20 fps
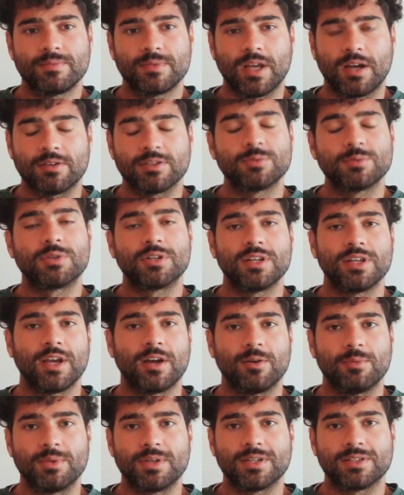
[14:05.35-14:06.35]
I was burning
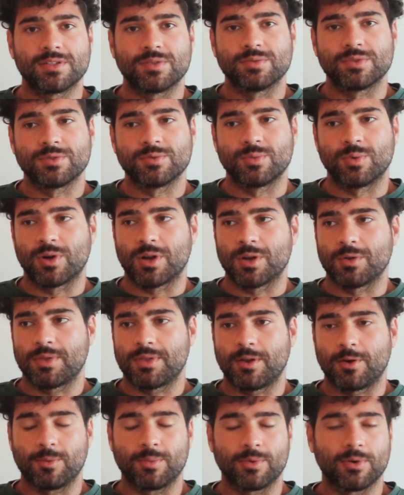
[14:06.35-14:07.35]
out because I was working with
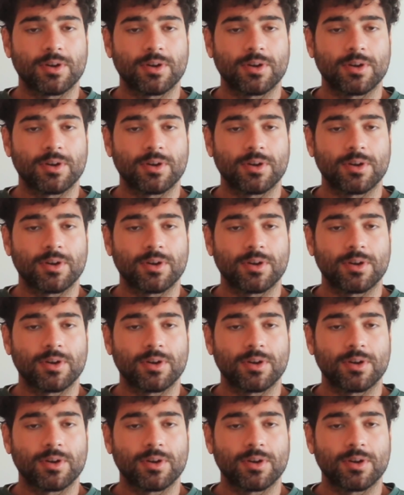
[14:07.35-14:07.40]
terrible